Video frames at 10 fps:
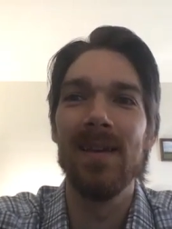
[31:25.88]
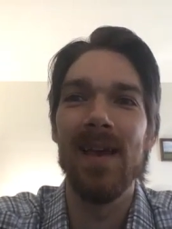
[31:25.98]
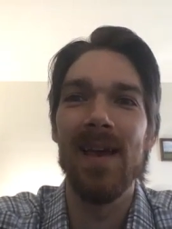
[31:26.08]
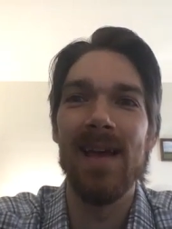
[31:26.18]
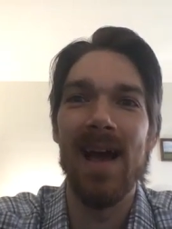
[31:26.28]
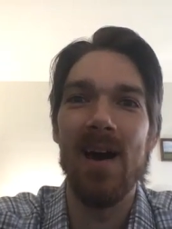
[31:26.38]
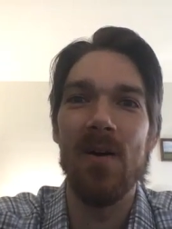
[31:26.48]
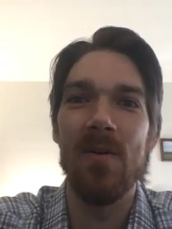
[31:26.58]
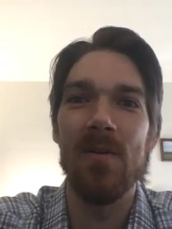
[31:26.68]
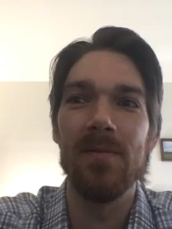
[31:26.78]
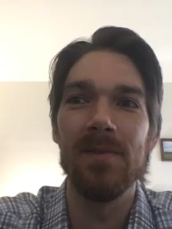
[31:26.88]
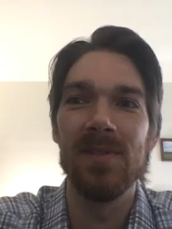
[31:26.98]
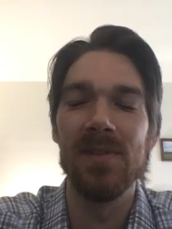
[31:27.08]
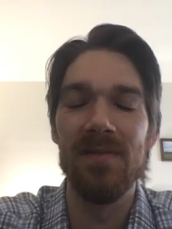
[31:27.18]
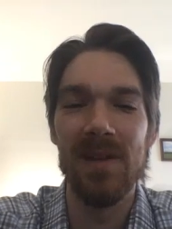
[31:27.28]
and how
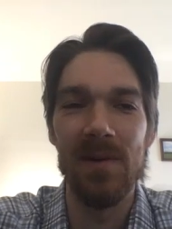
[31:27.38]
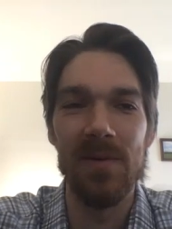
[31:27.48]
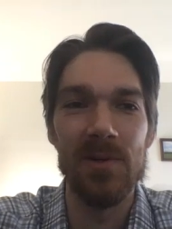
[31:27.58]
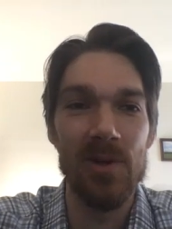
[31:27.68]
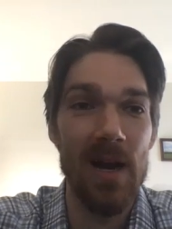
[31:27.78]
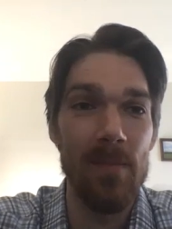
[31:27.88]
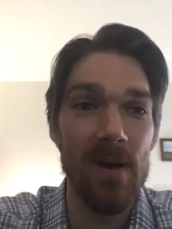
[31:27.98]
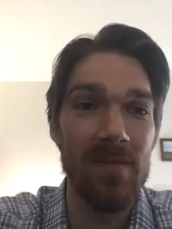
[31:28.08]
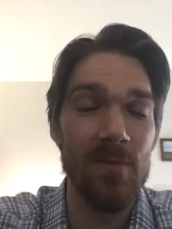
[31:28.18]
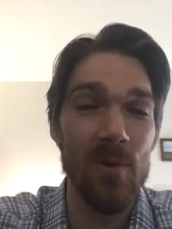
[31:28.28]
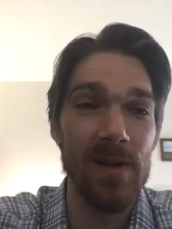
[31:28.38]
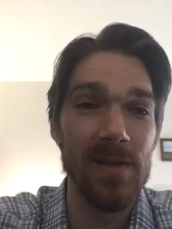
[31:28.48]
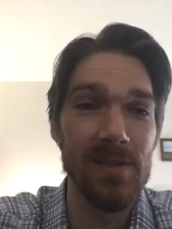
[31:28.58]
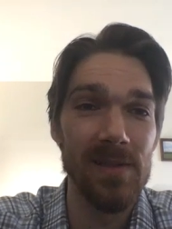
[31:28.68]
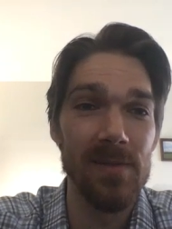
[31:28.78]
severe the drop off
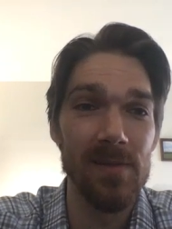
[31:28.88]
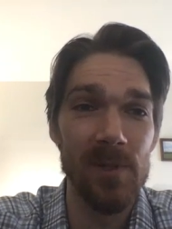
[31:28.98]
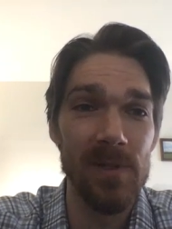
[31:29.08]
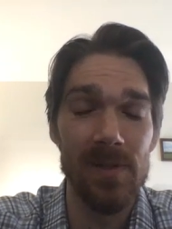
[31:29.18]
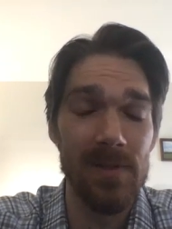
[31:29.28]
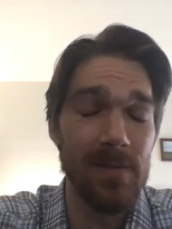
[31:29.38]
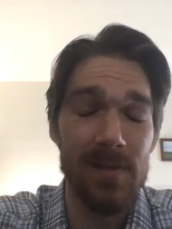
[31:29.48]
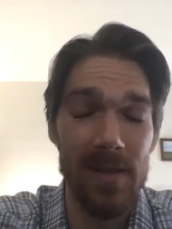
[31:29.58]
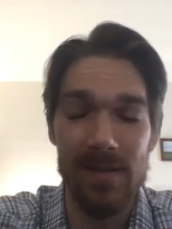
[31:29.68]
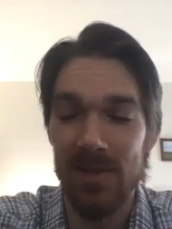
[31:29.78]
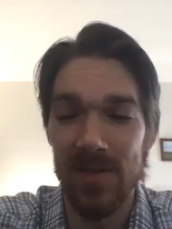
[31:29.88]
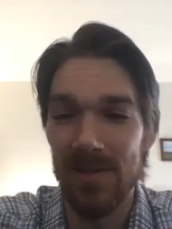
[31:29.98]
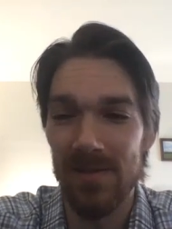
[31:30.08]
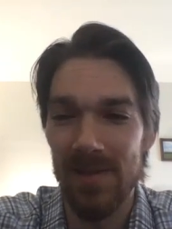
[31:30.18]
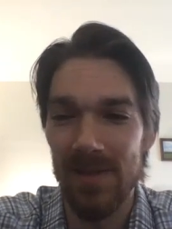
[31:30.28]
was, it
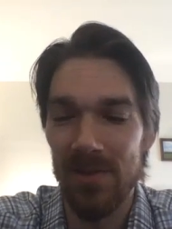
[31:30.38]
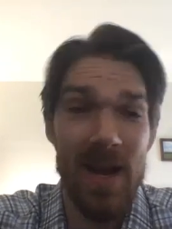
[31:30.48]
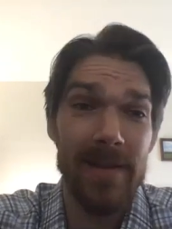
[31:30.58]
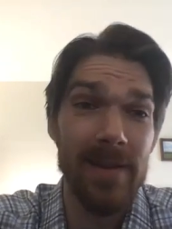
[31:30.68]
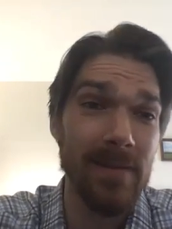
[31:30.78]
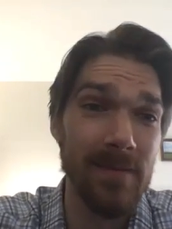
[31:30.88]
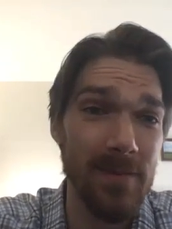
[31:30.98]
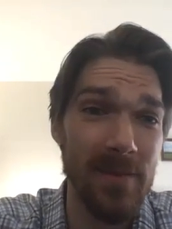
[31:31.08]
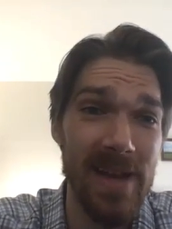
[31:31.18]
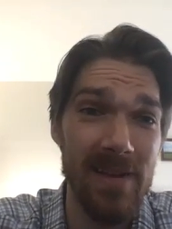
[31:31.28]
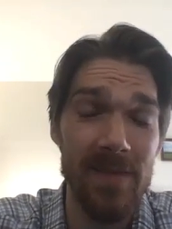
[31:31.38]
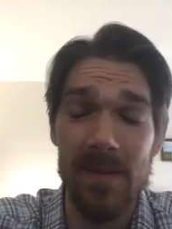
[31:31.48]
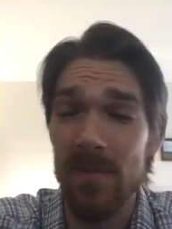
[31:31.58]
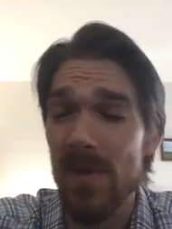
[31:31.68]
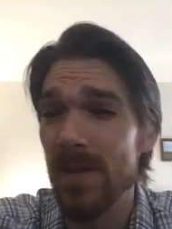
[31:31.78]
just is shocking, for lack of
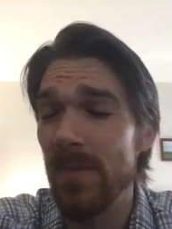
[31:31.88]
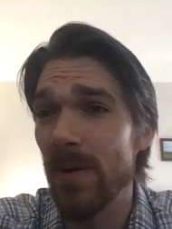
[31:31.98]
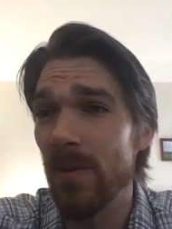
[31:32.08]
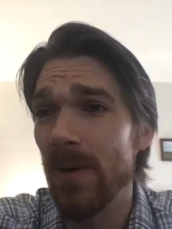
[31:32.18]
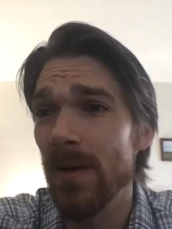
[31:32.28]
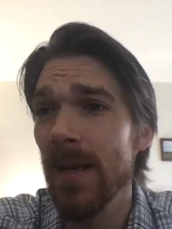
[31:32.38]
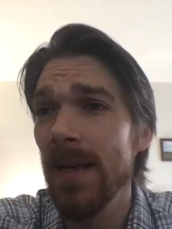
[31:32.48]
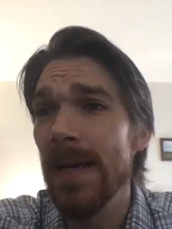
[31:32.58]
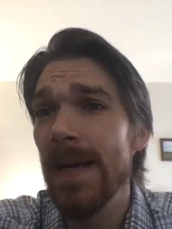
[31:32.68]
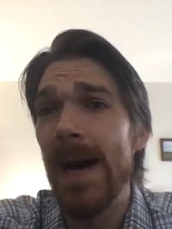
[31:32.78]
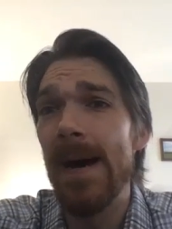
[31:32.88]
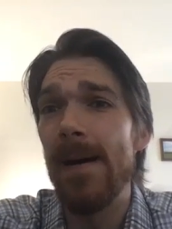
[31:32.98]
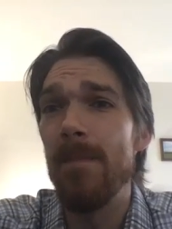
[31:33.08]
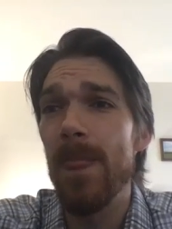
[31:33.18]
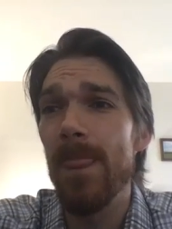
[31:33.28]
any better word.
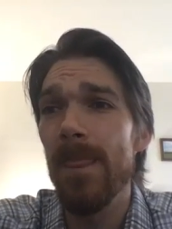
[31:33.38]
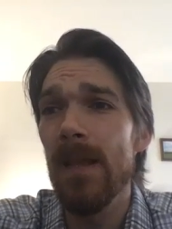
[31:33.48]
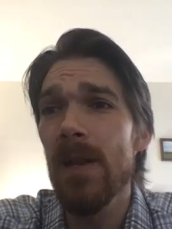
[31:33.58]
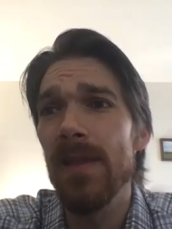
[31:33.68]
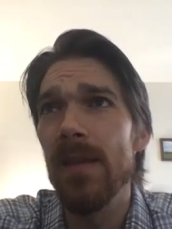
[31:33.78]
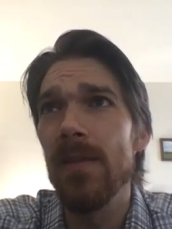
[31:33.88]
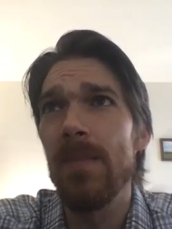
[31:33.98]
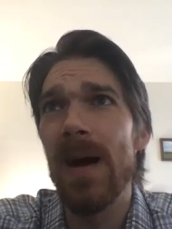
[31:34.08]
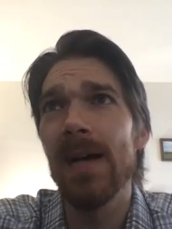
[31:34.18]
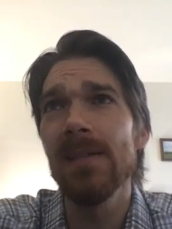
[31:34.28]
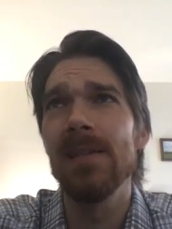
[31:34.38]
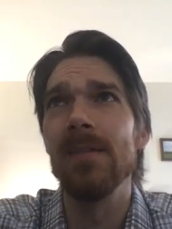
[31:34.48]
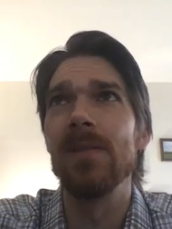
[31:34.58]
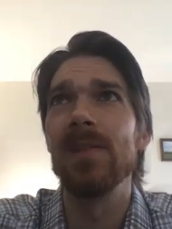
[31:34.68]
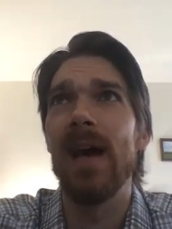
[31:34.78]
On the
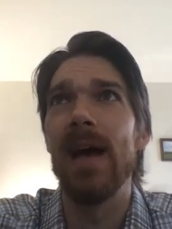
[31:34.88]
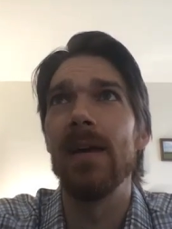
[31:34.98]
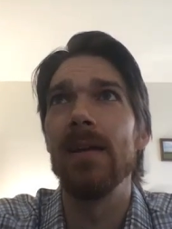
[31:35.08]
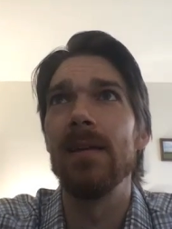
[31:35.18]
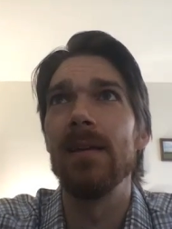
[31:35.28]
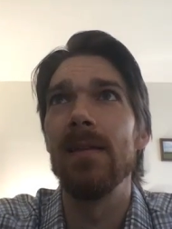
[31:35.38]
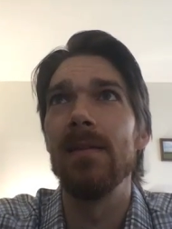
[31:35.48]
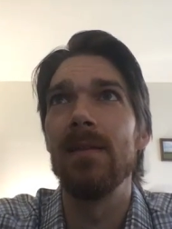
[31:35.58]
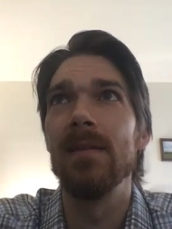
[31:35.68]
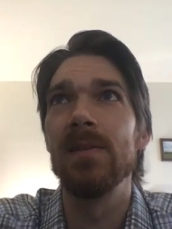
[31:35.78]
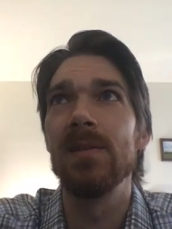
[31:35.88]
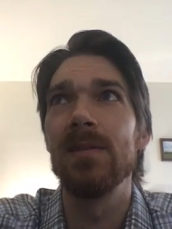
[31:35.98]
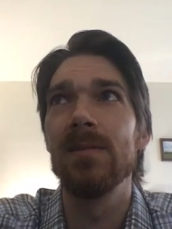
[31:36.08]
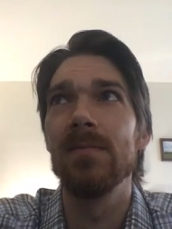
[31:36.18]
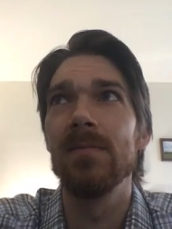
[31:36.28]
positive side,
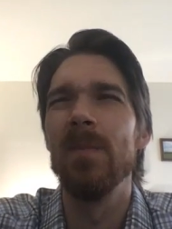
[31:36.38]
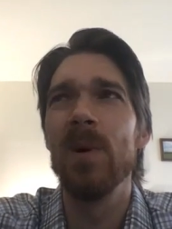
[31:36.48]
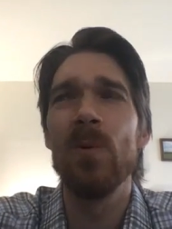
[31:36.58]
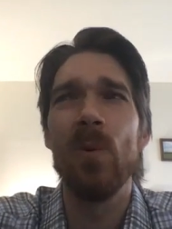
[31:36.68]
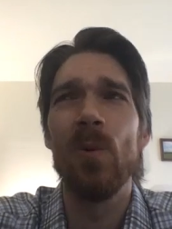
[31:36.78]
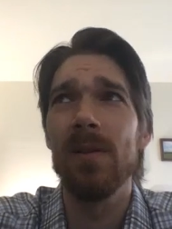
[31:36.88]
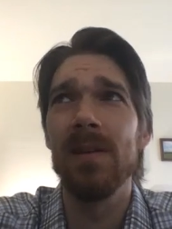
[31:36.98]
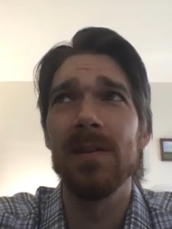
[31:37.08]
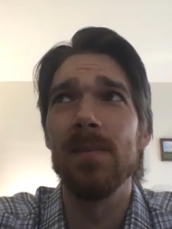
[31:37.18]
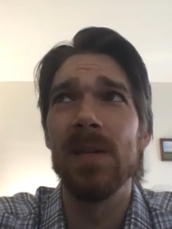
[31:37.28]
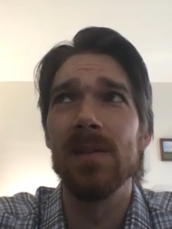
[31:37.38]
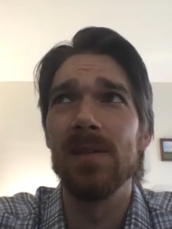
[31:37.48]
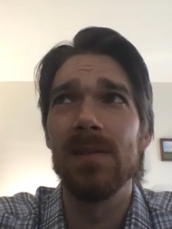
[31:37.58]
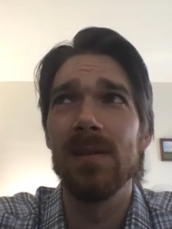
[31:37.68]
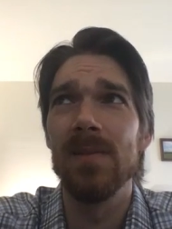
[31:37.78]
this remote work thing to me
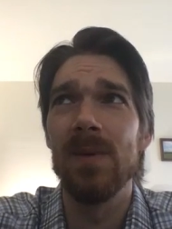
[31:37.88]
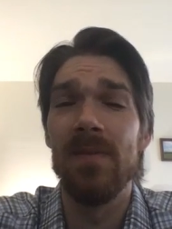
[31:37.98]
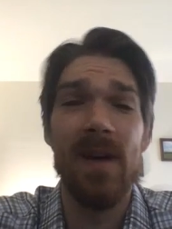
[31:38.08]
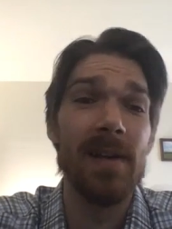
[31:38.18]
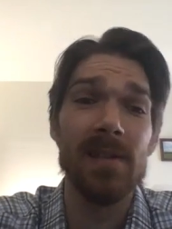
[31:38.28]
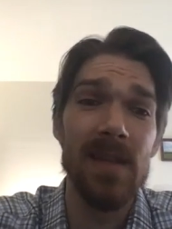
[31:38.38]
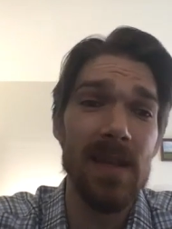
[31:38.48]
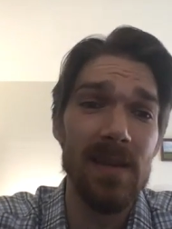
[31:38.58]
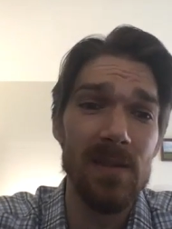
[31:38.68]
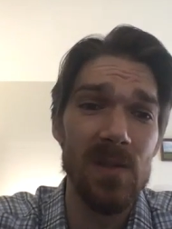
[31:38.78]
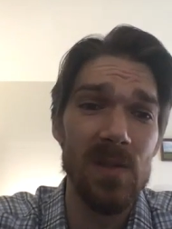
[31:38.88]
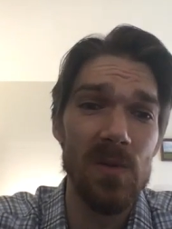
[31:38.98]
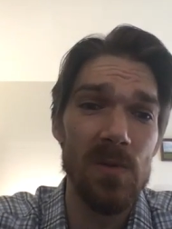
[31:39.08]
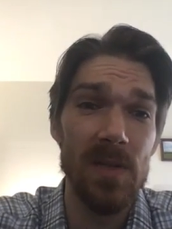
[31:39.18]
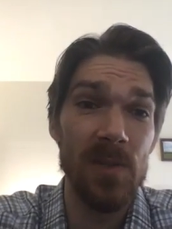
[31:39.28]
has been fascinating
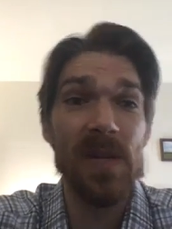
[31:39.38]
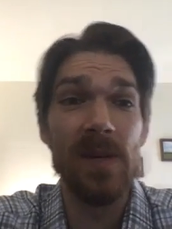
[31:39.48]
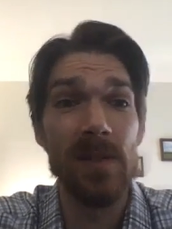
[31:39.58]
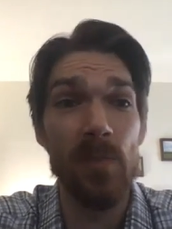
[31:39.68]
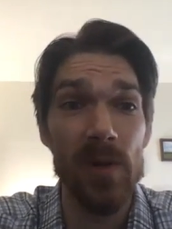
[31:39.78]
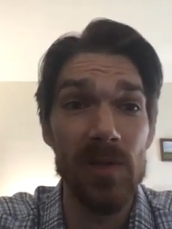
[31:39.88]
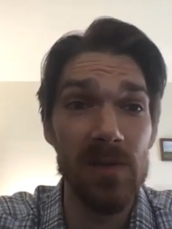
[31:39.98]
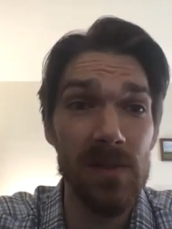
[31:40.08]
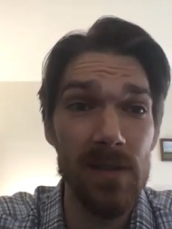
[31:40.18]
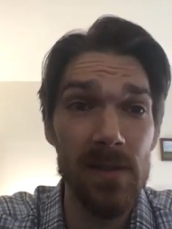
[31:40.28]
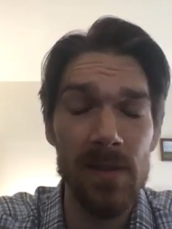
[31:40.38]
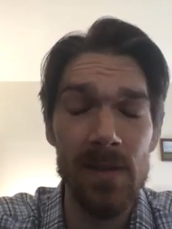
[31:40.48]
to experience personally,